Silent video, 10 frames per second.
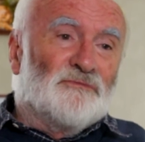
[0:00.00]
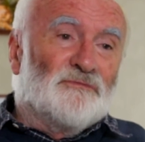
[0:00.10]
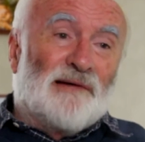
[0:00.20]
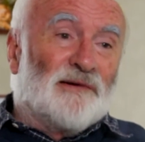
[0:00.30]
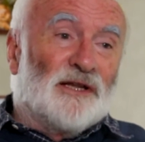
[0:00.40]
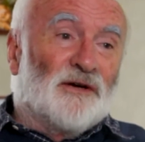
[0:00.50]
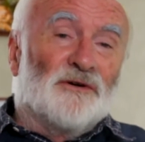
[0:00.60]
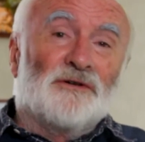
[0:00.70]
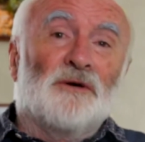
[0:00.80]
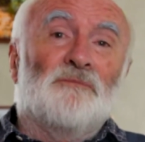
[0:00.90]
Apparently they
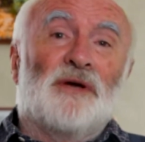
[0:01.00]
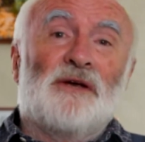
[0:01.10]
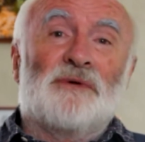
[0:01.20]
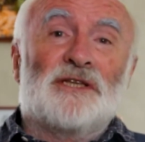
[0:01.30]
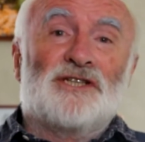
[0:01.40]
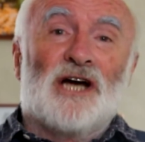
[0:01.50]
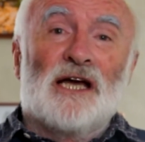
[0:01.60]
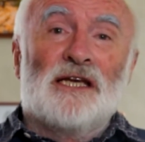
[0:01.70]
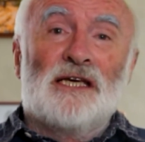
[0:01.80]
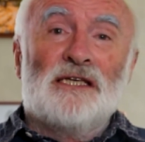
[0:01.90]
couldn't compete with the
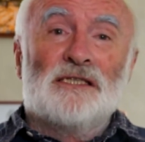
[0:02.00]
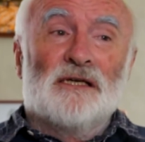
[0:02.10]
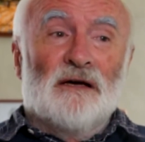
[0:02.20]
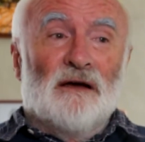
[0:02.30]
Chinese.